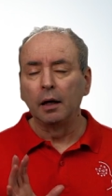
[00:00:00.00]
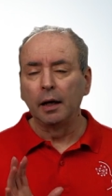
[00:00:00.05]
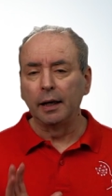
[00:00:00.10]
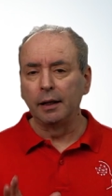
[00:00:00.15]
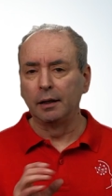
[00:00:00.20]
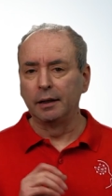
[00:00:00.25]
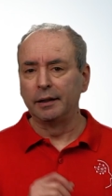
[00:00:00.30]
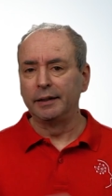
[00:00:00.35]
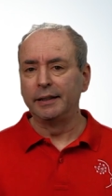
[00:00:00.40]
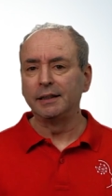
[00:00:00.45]

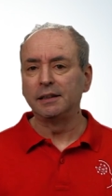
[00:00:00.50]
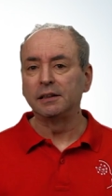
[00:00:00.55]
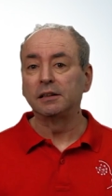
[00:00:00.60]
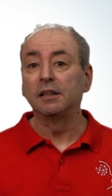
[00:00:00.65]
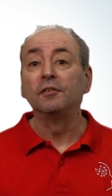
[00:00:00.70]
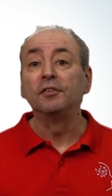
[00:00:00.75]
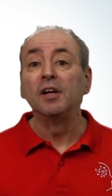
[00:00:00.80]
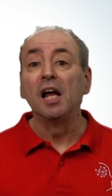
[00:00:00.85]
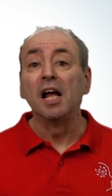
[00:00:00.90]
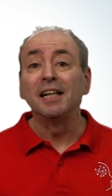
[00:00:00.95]
In a list
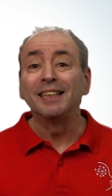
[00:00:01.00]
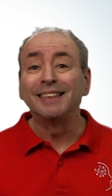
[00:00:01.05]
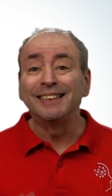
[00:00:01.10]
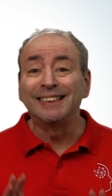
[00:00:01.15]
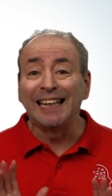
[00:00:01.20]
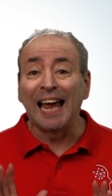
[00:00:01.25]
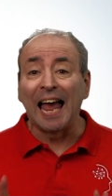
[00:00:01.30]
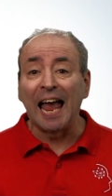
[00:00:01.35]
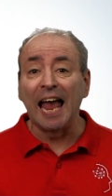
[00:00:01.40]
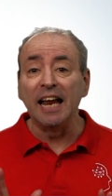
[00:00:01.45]
of
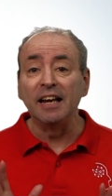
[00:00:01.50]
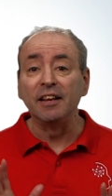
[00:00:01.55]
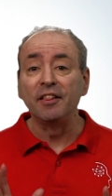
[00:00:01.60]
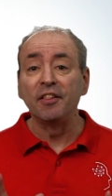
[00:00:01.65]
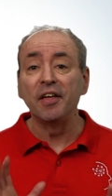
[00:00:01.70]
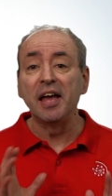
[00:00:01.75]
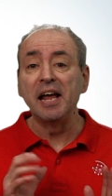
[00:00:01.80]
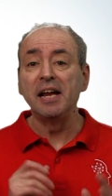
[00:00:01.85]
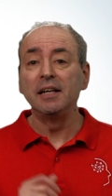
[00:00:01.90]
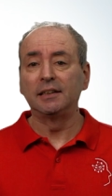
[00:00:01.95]
ten
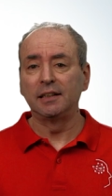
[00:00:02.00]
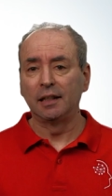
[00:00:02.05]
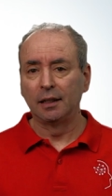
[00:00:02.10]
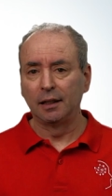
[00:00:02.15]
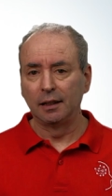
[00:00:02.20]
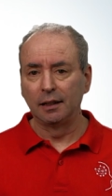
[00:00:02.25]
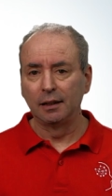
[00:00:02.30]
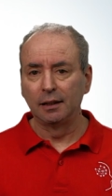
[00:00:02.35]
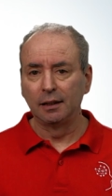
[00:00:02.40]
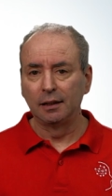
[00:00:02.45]
things,
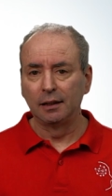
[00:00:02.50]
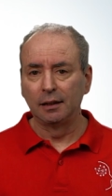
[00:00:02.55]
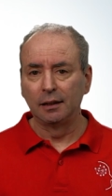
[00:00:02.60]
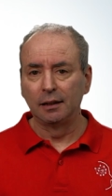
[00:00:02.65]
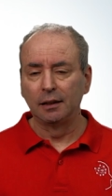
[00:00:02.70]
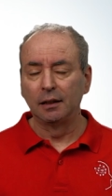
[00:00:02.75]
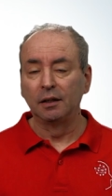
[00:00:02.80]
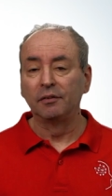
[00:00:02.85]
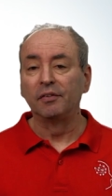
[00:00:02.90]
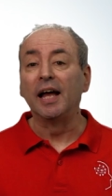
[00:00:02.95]

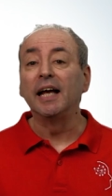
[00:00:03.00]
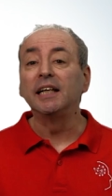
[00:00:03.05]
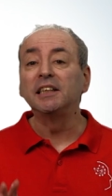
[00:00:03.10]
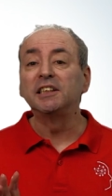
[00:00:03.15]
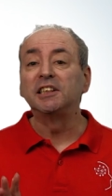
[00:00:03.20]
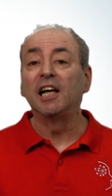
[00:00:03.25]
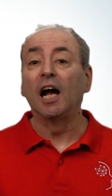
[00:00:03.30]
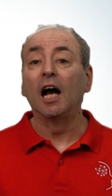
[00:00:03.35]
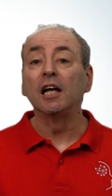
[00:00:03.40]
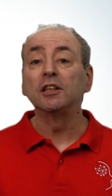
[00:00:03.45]
there's
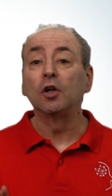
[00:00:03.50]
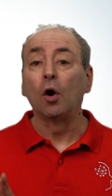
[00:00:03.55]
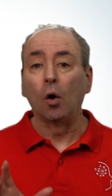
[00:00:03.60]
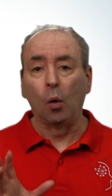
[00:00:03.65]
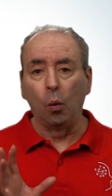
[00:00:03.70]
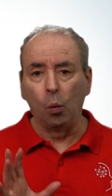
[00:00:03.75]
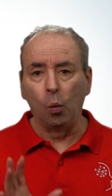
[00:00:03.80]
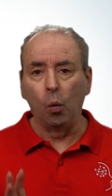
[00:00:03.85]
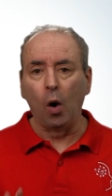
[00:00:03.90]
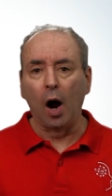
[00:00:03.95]
just
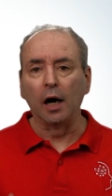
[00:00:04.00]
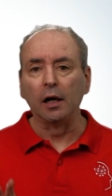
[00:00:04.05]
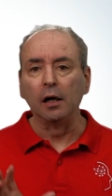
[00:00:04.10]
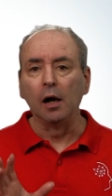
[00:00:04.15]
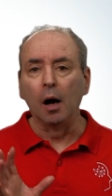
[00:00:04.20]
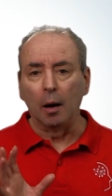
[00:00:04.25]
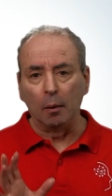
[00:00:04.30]
one